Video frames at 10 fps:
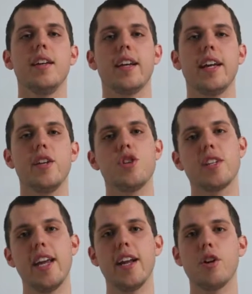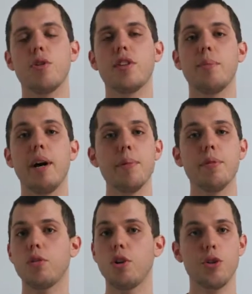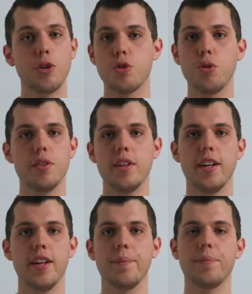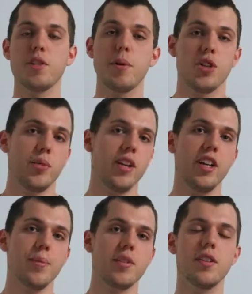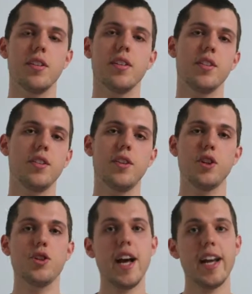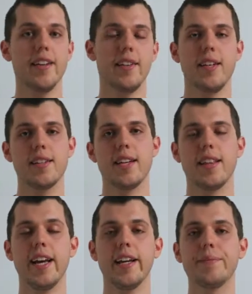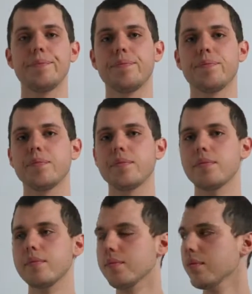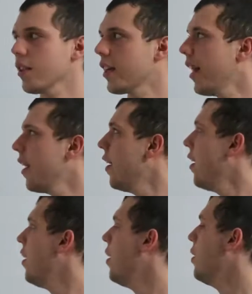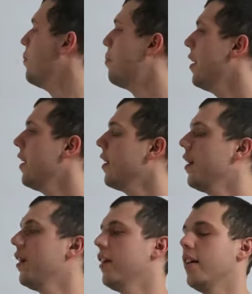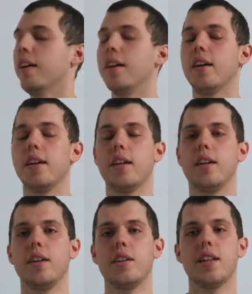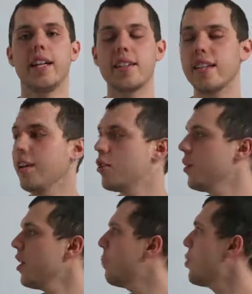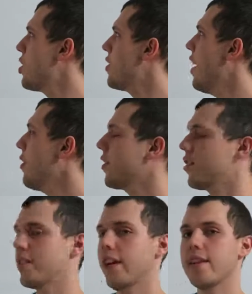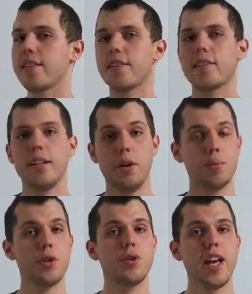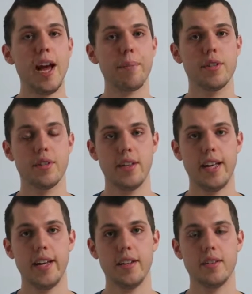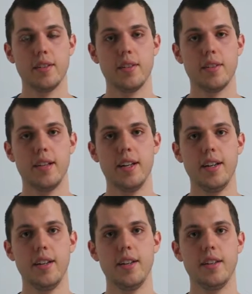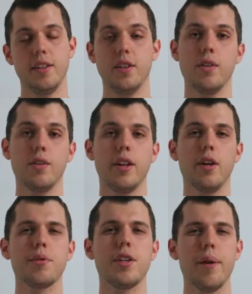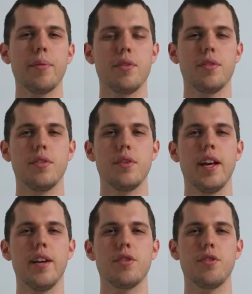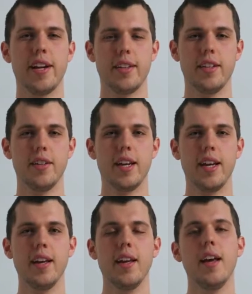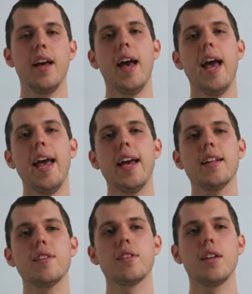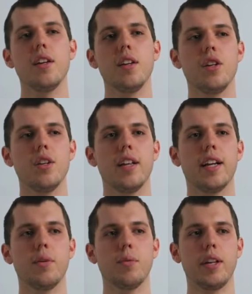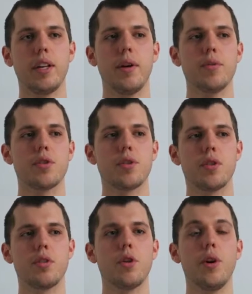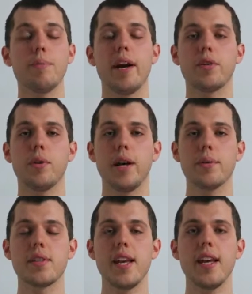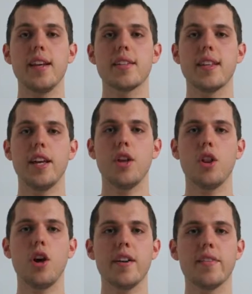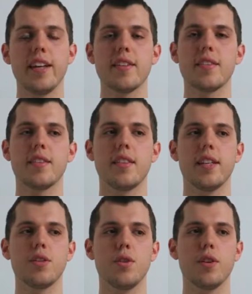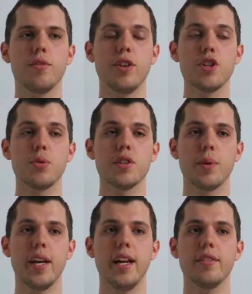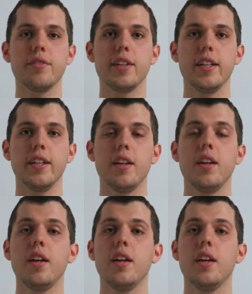Okay, you just can't go to the Bible for all your truth today, especially when it comes to, your diet and things like that. Okay, but like I said, doing the pushing down exercise helps you tap into that, helps tap into that directly. Okay, and like I was going back to what I was saying, is that a lot of things, these sort of rituals that we have in